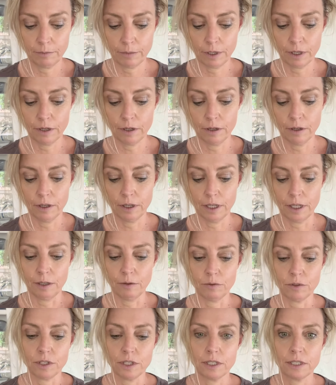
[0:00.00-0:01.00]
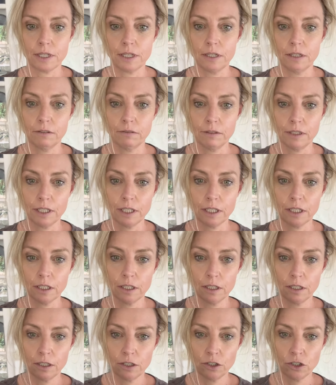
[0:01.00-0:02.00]
Pie, which is that lovely
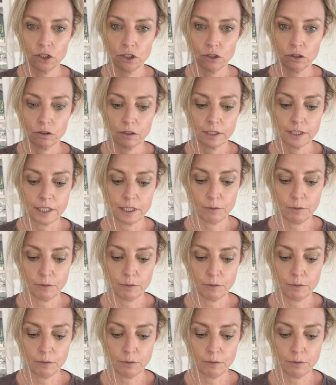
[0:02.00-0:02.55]
chocolatey